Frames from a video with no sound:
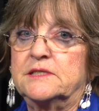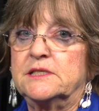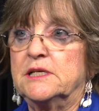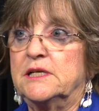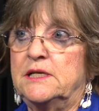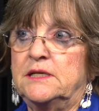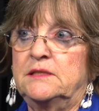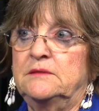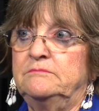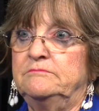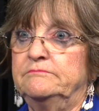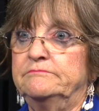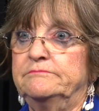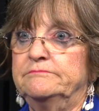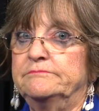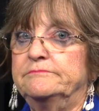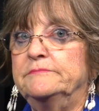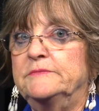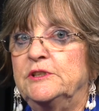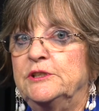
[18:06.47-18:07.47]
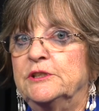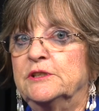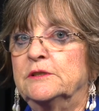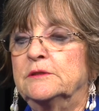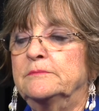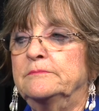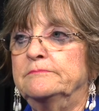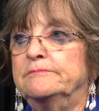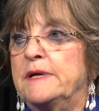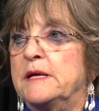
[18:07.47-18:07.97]
Uh, you
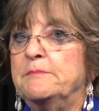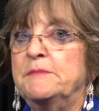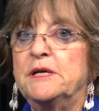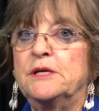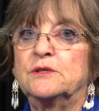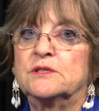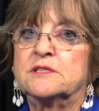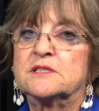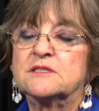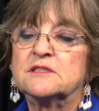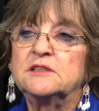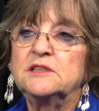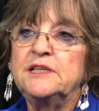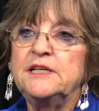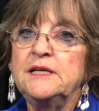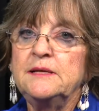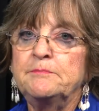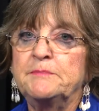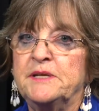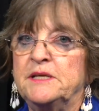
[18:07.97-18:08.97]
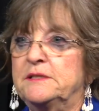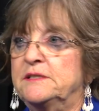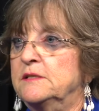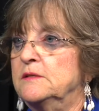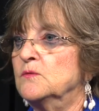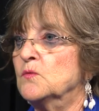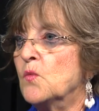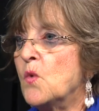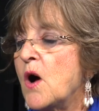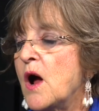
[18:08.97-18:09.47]
know, make me go to sleep, and it
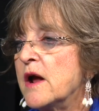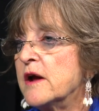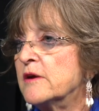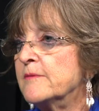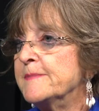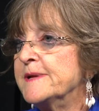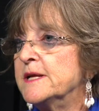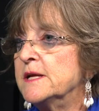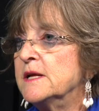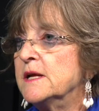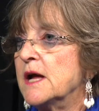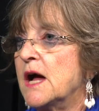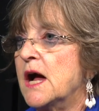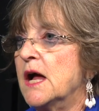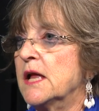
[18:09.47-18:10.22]
didn't wire me,